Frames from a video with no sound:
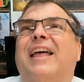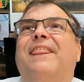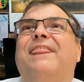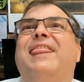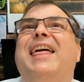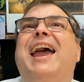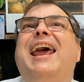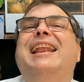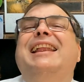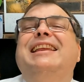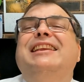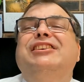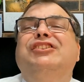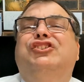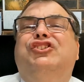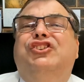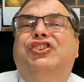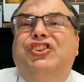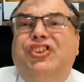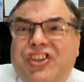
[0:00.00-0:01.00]
That is
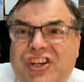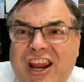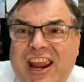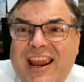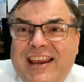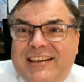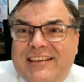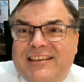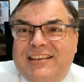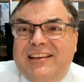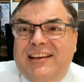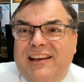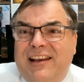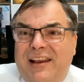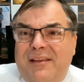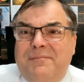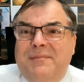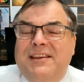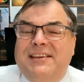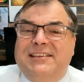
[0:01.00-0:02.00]
shit.
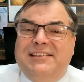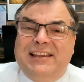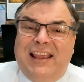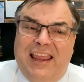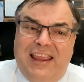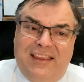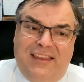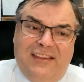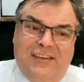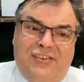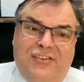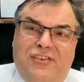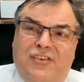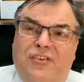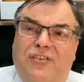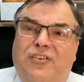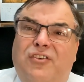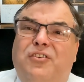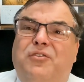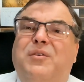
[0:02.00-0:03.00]
Let me say this
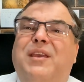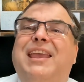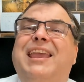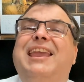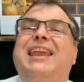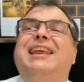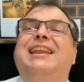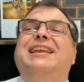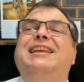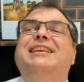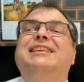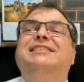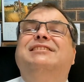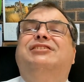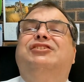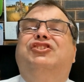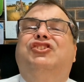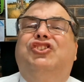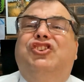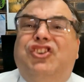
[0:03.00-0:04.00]
to you it
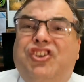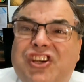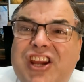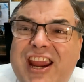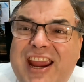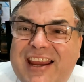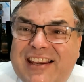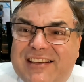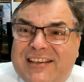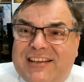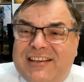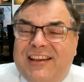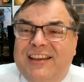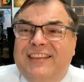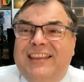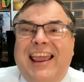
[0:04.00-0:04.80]
is shit.